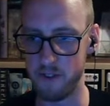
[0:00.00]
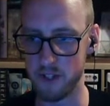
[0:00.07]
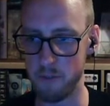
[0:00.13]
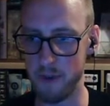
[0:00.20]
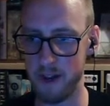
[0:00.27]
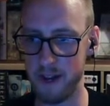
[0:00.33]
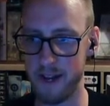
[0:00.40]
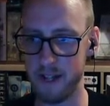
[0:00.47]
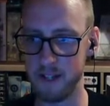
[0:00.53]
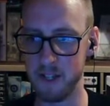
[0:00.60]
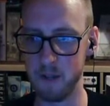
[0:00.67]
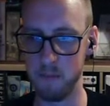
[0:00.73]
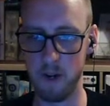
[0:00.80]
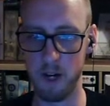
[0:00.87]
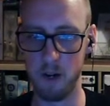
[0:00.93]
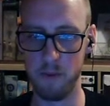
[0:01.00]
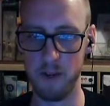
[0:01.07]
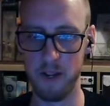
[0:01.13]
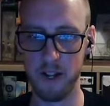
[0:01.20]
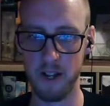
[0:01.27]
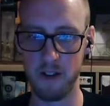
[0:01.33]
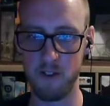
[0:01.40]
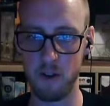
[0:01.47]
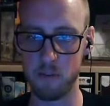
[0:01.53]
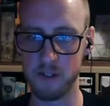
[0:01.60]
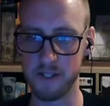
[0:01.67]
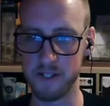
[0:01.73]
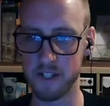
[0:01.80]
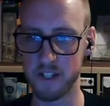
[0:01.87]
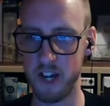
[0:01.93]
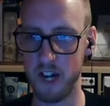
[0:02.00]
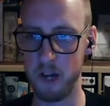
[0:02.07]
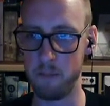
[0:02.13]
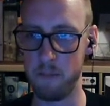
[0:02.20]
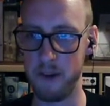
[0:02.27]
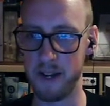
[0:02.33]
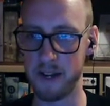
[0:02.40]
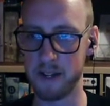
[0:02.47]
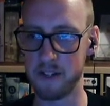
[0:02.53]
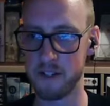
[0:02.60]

So in my hand at the moment, I bring this card back.